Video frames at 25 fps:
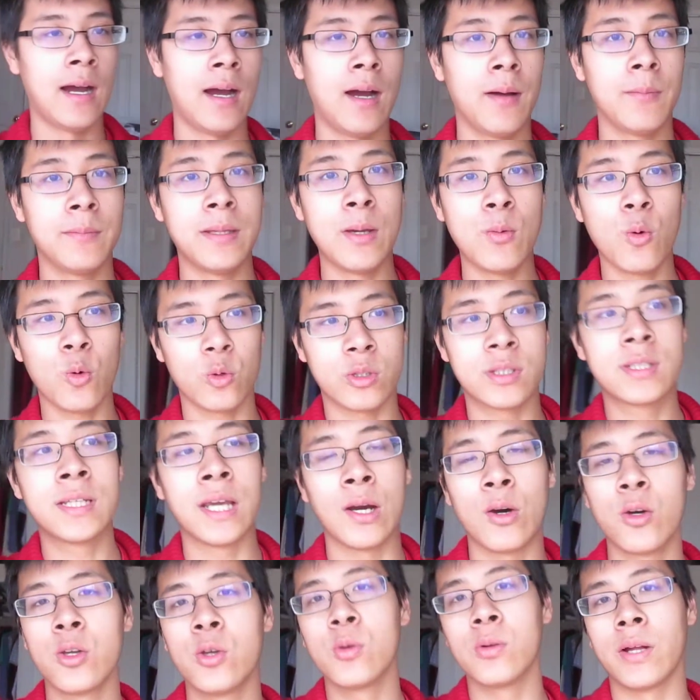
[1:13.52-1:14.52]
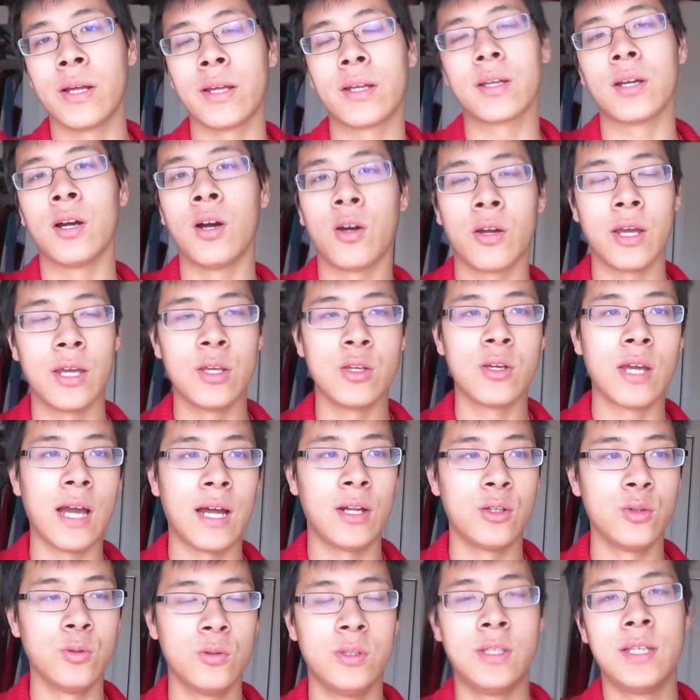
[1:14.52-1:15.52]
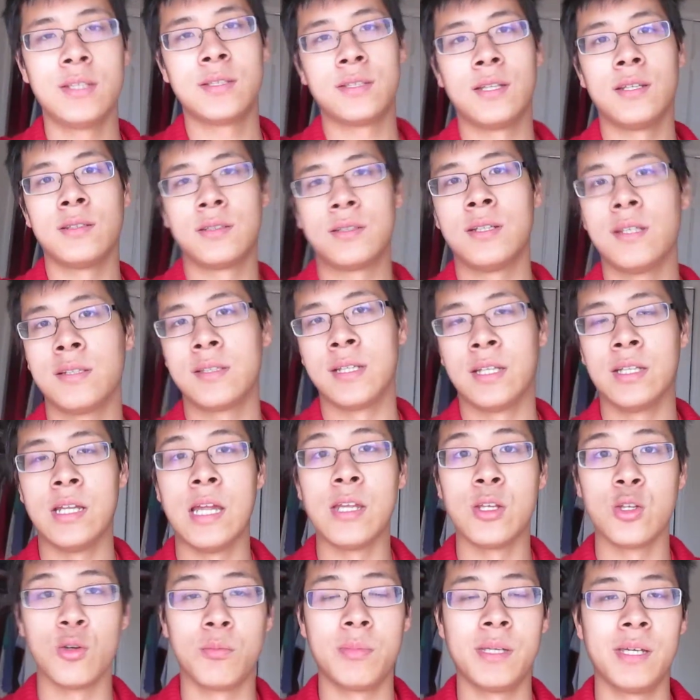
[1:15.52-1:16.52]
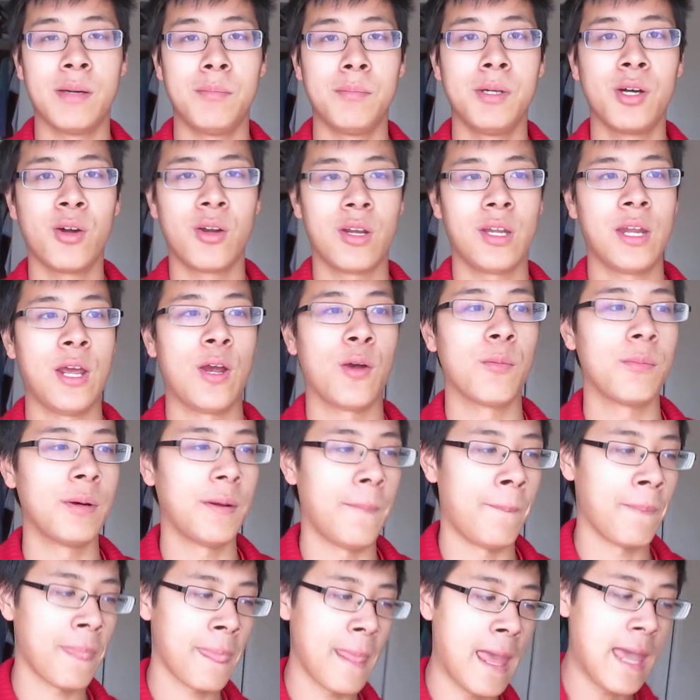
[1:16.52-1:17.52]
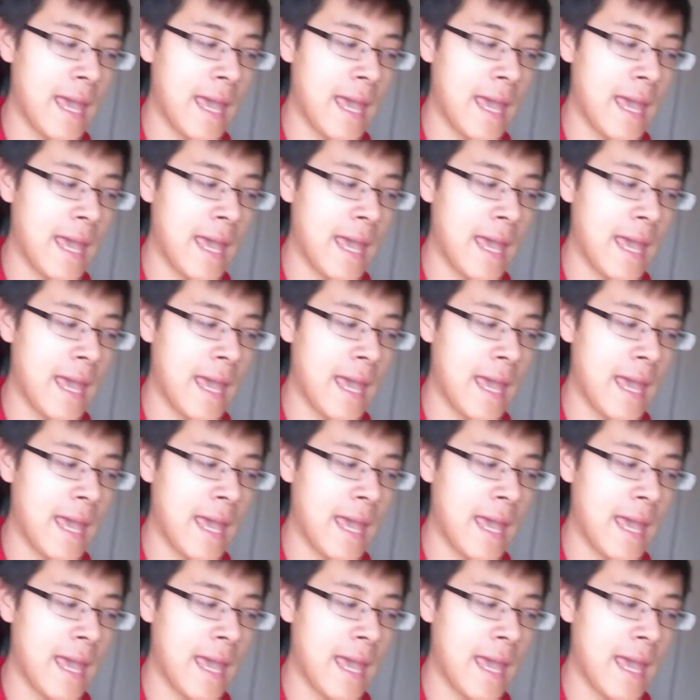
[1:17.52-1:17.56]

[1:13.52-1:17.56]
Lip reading: They won't tell you like, okay, you gotta do this, this, this, and then you'll be a millionaire, but